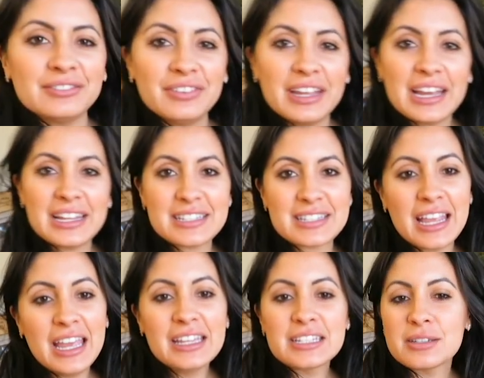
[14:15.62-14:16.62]
advance
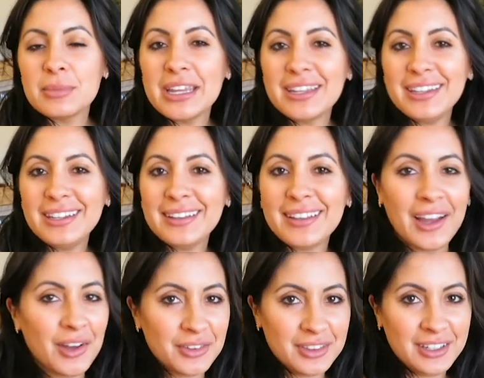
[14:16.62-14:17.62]
to make eating
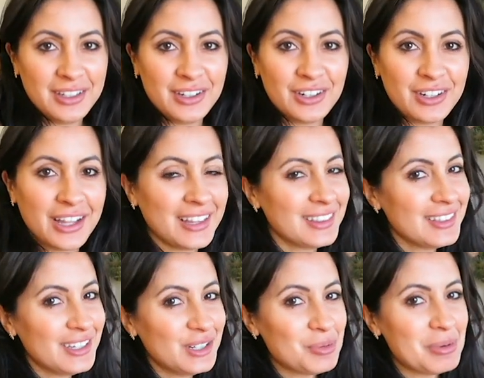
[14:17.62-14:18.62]
healthier a
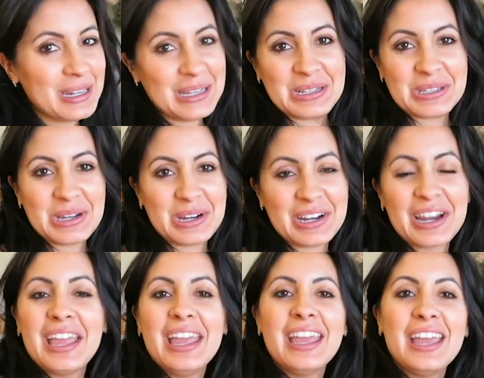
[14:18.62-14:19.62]
little bit easier.
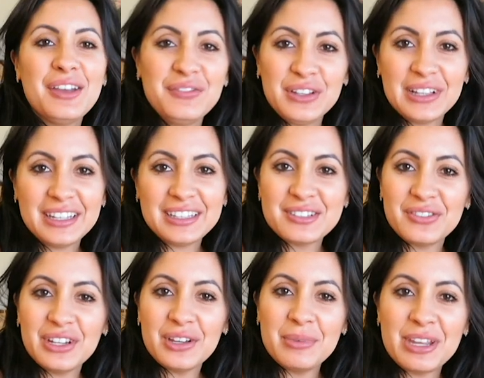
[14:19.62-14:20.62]
If you like this
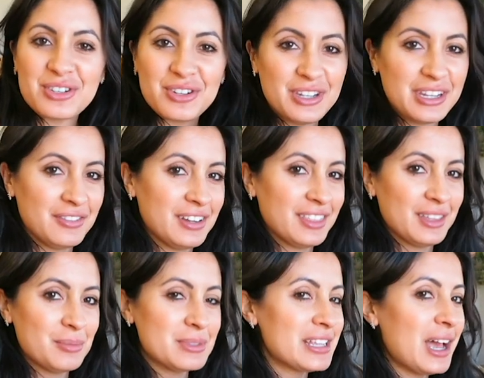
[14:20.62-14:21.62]
video, make sure you give it a
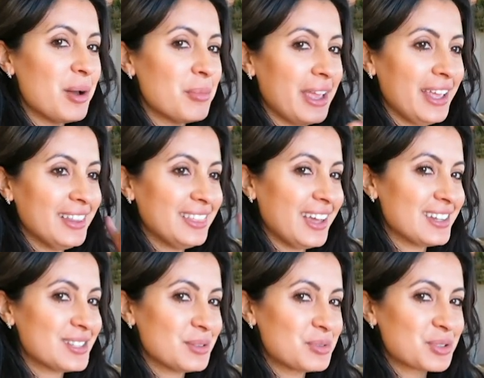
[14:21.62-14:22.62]
thumbs up, hit
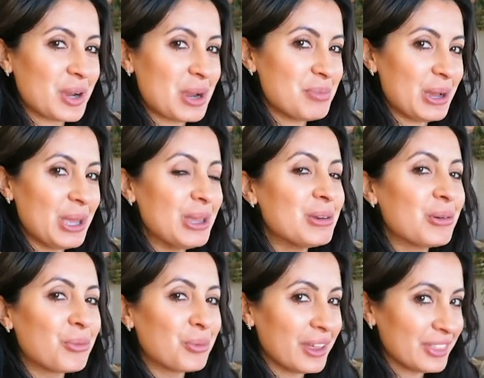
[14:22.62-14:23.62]
that subscribe
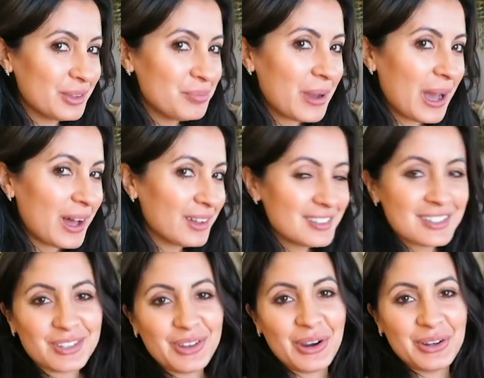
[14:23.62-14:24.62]
button with the bell
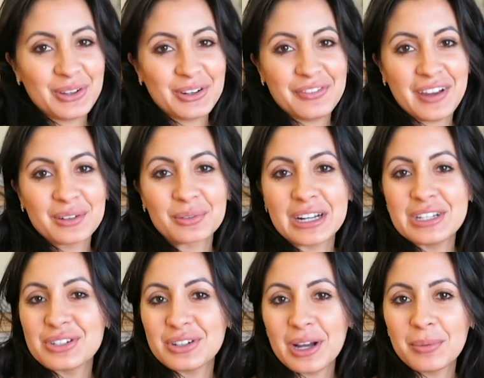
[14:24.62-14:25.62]
so you are notified when I
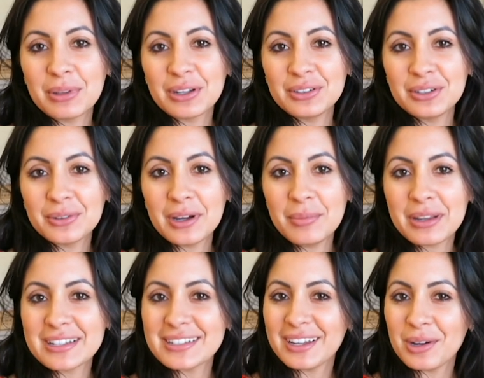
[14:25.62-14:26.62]
do upload a new one,
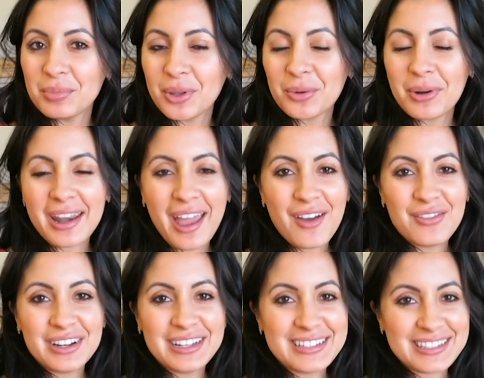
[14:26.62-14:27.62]
because I upload one
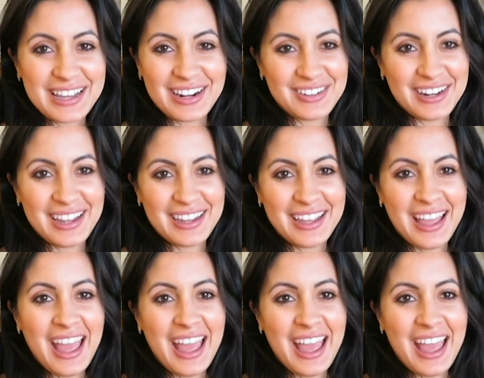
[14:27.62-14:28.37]
every Saturday.